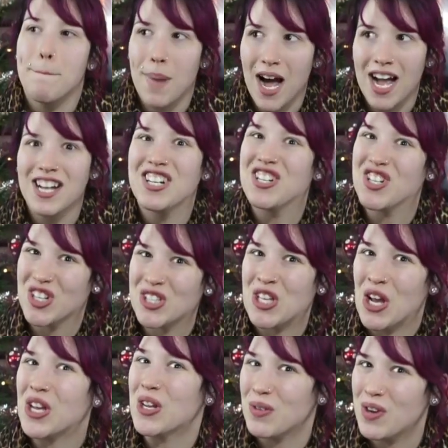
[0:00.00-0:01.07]
but just
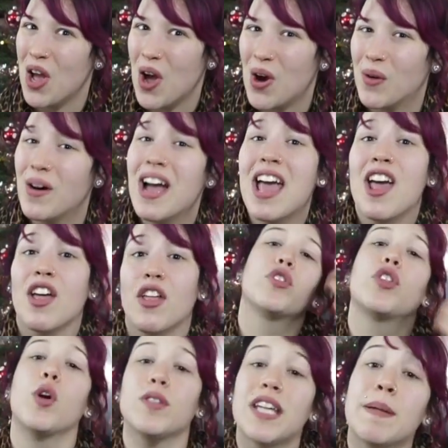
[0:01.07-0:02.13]
so you know,
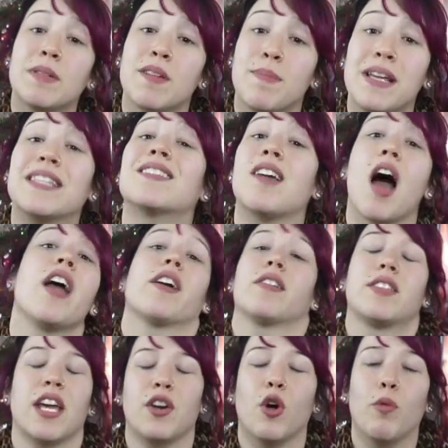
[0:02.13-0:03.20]
those types of beads cut your
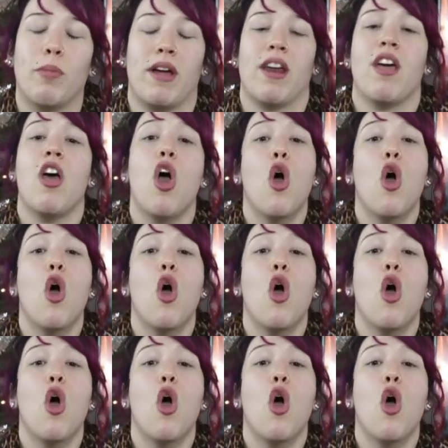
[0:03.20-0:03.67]
skin open.